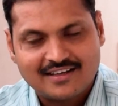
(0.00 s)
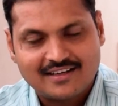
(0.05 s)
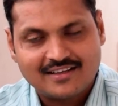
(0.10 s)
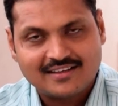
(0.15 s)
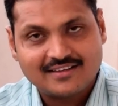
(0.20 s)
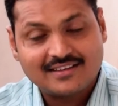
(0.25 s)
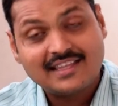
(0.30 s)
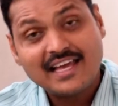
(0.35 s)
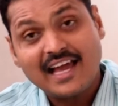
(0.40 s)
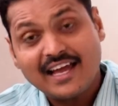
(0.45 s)

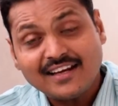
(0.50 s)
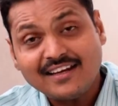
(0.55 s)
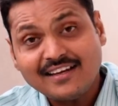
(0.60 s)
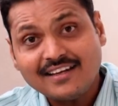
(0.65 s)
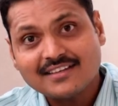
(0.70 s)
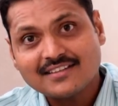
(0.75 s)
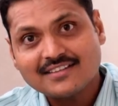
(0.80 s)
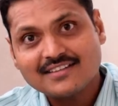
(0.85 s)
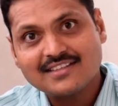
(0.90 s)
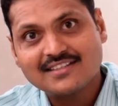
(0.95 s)

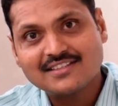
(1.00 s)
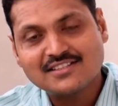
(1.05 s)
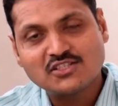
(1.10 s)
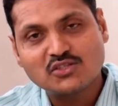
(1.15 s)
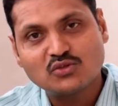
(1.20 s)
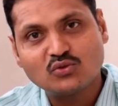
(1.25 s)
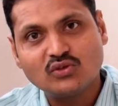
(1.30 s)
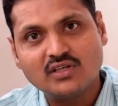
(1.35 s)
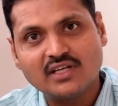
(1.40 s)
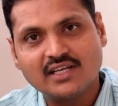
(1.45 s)
Then the
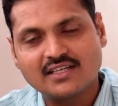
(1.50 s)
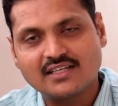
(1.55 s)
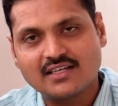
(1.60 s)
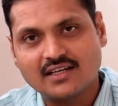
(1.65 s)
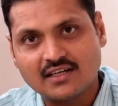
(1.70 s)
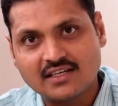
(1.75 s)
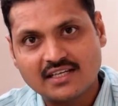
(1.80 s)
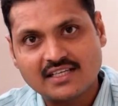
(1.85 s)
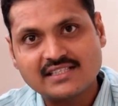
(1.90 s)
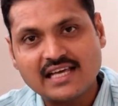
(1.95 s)
student and
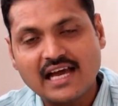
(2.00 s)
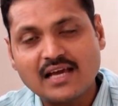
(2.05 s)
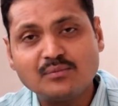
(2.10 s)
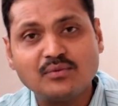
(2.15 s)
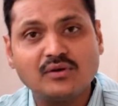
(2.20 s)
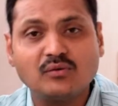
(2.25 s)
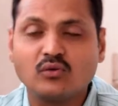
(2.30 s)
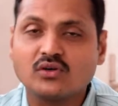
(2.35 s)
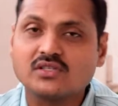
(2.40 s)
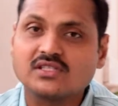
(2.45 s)
the
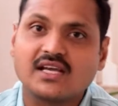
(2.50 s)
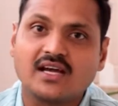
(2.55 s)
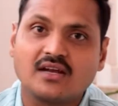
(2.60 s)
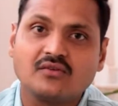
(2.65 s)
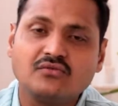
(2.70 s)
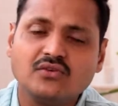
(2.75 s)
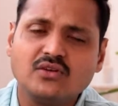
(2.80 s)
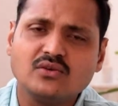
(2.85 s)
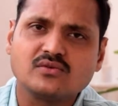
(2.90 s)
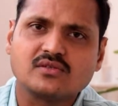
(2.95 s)
disciple was
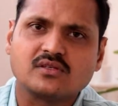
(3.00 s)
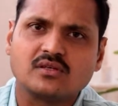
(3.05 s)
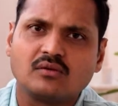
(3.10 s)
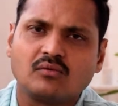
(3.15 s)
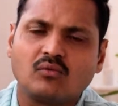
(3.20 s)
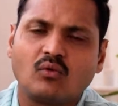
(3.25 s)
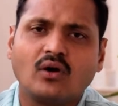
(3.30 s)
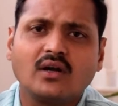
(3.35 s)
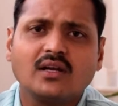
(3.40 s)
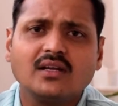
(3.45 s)
confused.
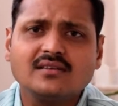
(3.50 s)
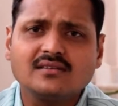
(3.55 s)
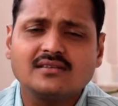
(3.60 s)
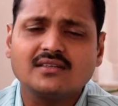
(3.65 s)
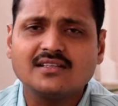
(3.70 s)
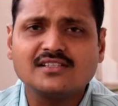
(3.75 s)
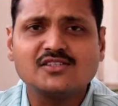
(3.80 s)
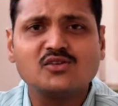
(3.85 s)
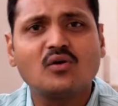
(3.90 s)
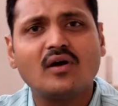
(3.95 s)
What is
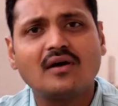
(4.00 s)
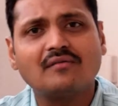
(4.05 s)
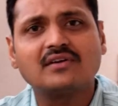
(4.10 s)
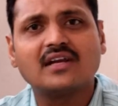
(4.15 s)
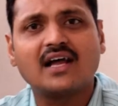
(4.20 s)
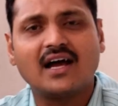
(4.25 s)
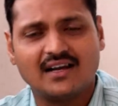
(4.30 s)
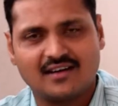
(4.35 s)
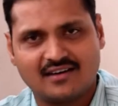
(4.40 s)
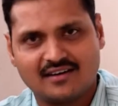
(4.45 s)
this you have
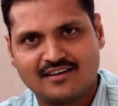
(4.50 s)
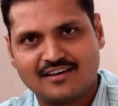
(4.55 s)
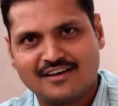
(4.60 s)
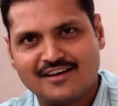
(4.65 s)
done?